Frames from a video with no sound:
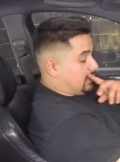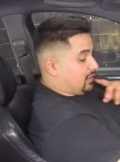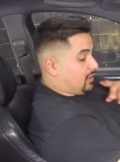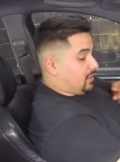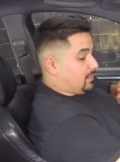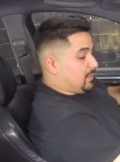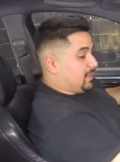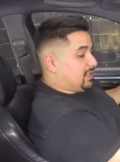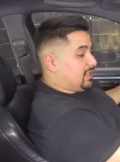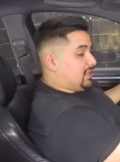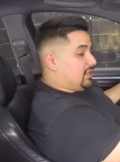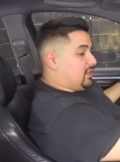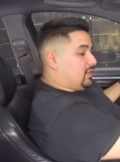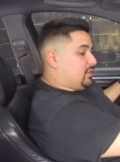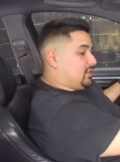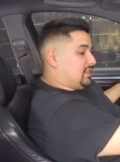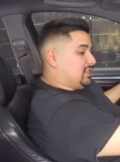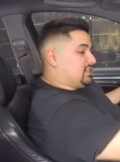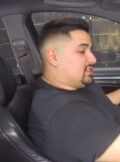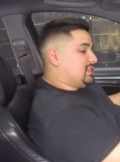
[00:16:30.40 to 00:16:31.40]
You can come in
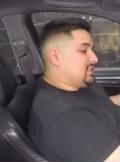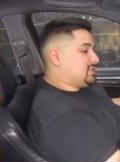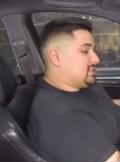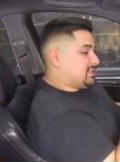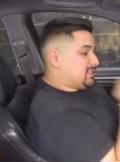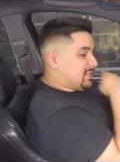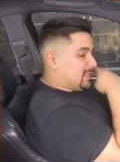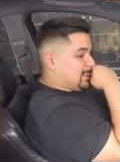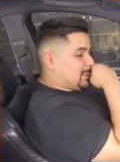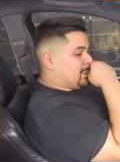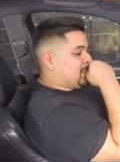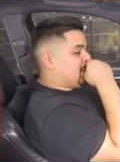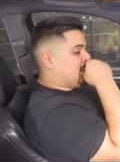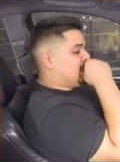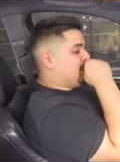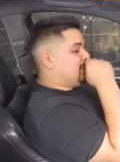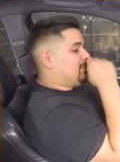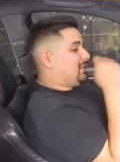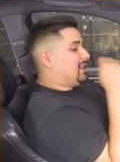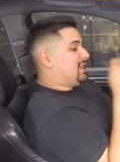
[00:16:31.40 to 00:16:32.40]
here. You can change the settings of
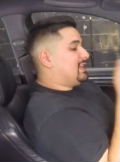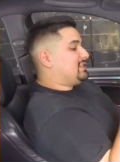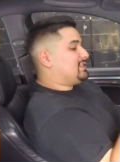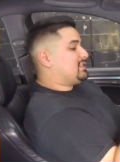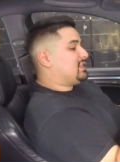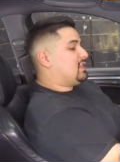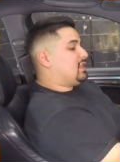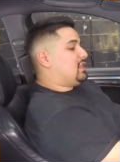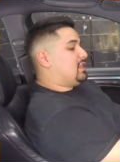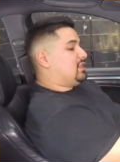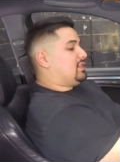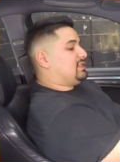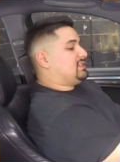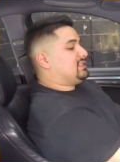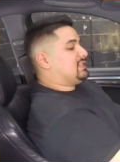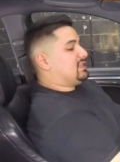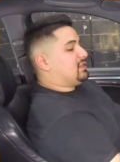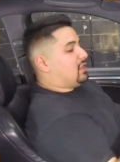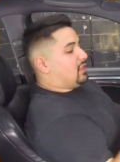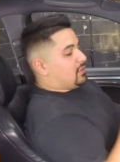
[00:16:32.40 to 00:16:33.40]
the device. You
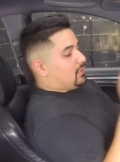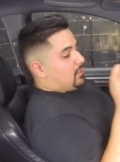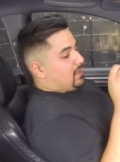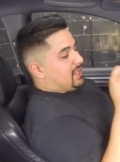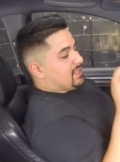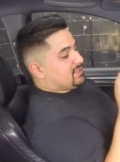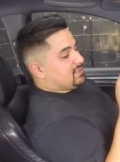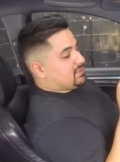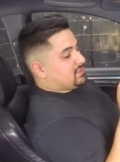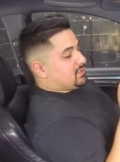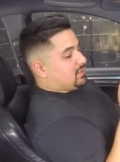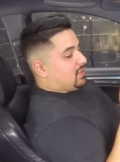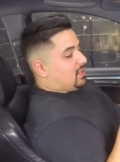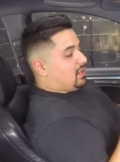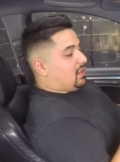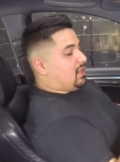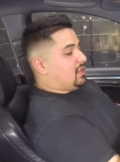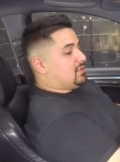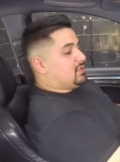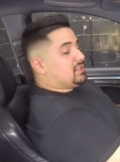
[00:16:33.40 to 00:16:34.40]
can set auto answer to
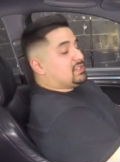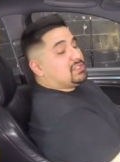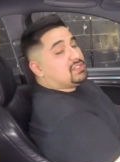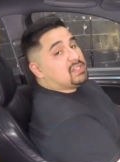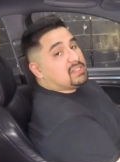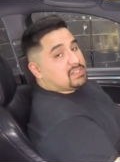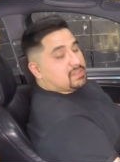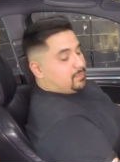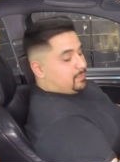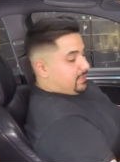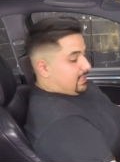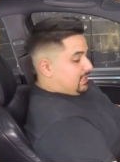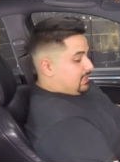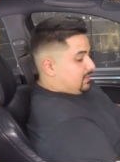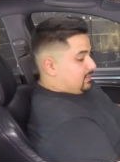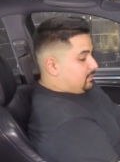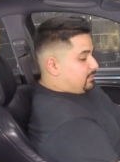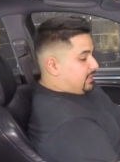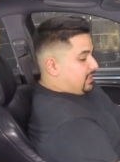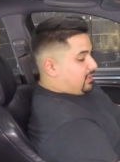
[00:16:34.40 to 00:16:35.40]
on. You can change the
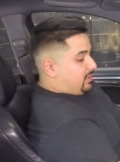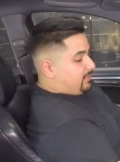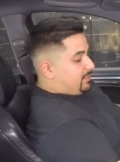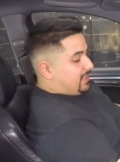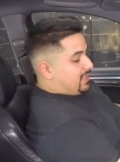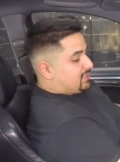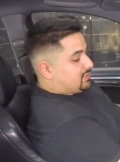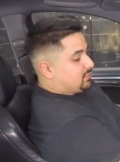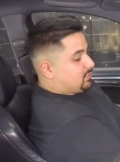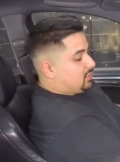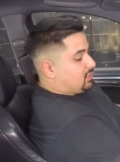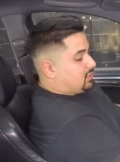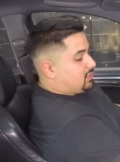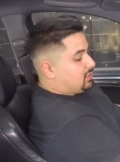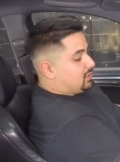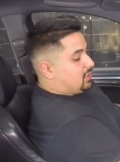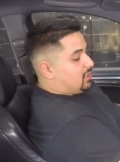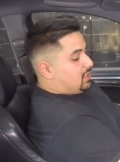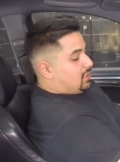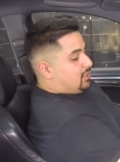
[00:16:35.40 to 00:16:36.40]
pa pairing
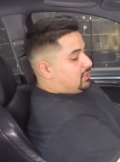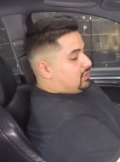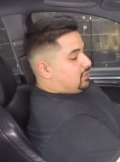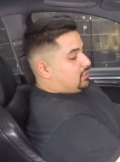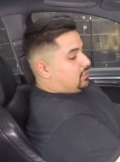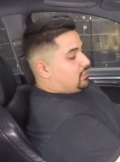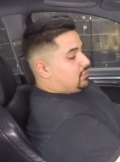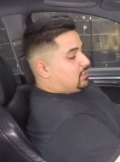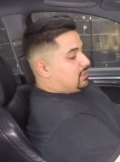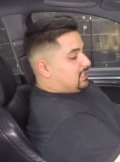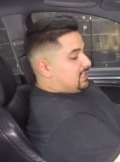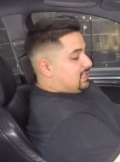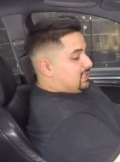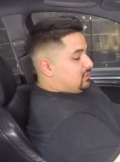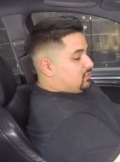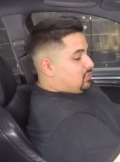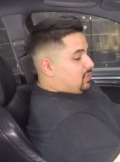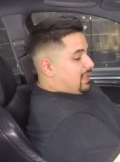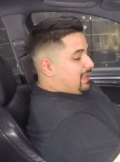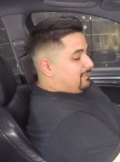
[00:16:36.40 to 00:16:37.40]
password. You know, you can
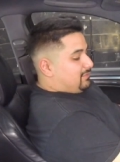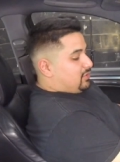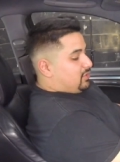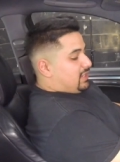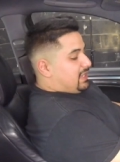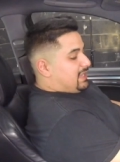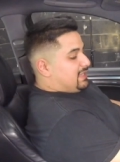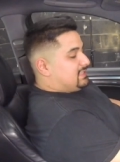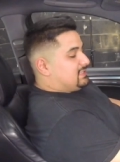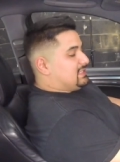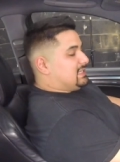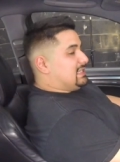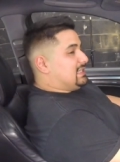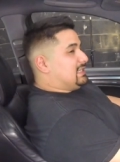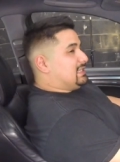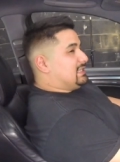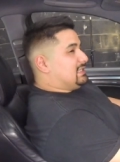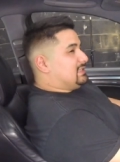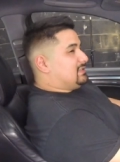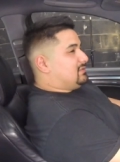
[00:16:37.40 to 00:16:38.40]
you have your A
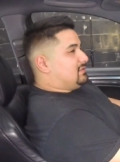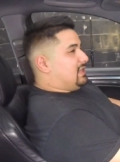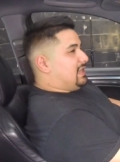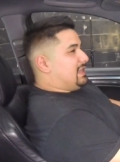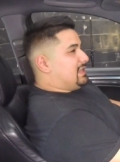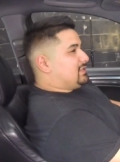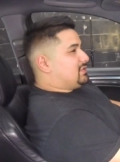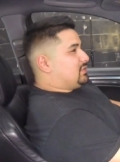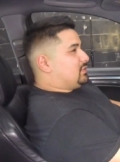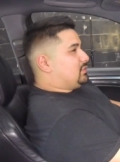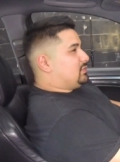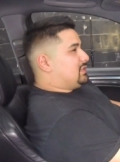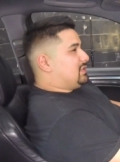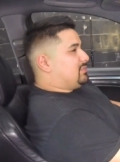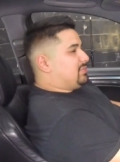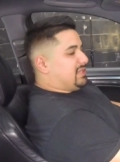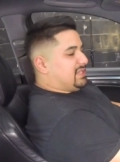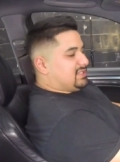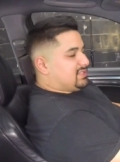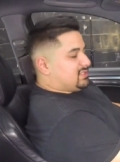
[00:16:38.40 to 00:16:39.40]
two
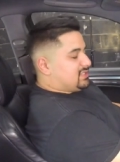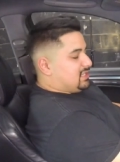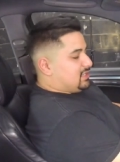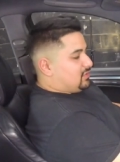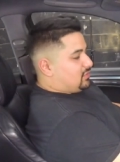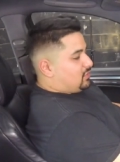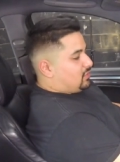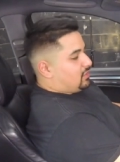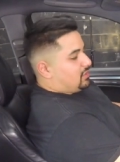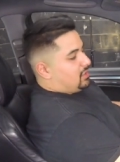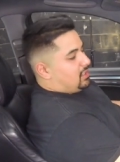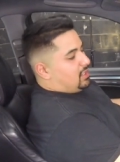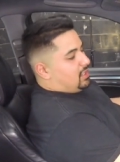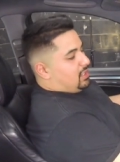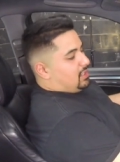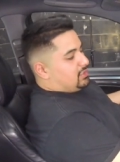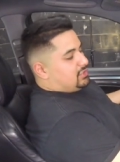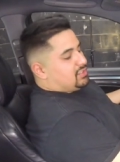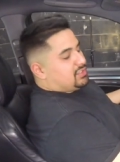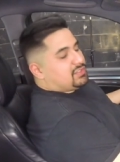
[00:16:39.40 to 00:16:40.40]
D P sync or
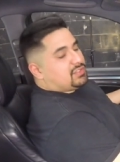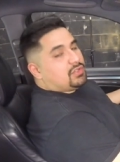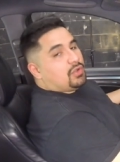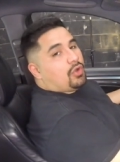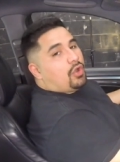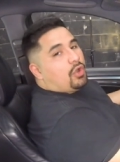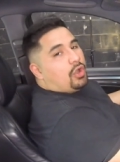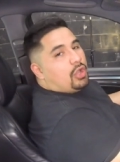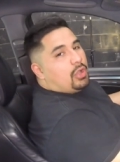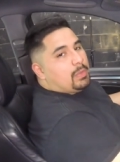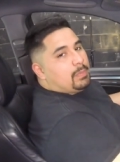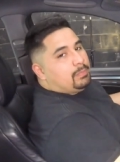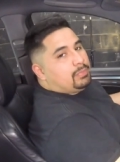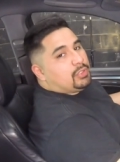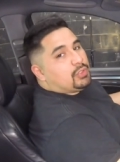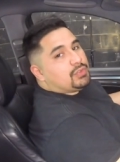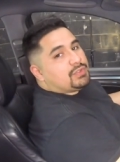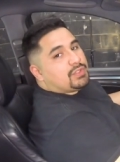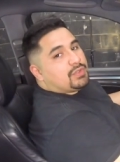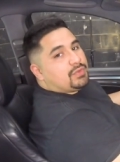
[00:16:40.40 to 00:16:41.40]
just your
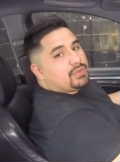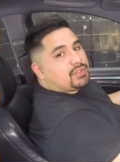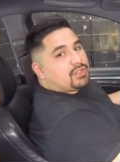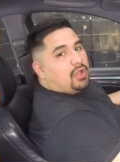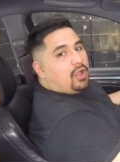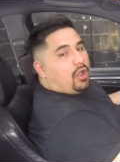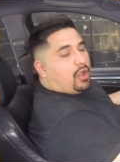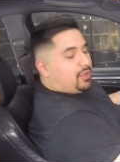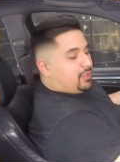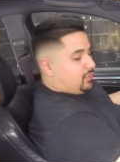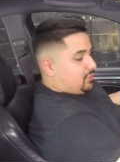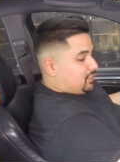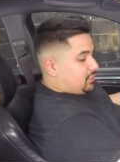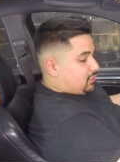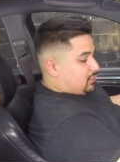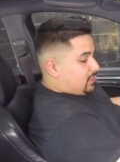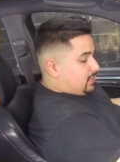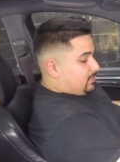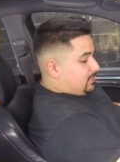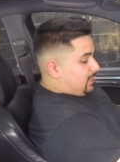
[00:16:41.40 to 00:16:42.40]
Bluetooth audio
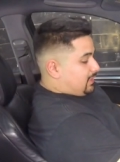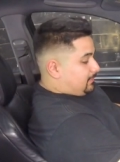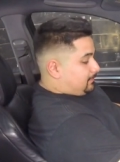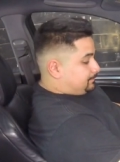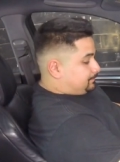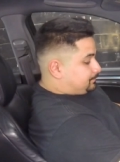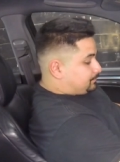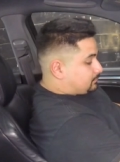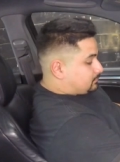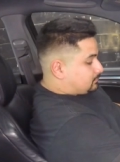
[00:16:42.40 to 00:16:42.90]
streaming.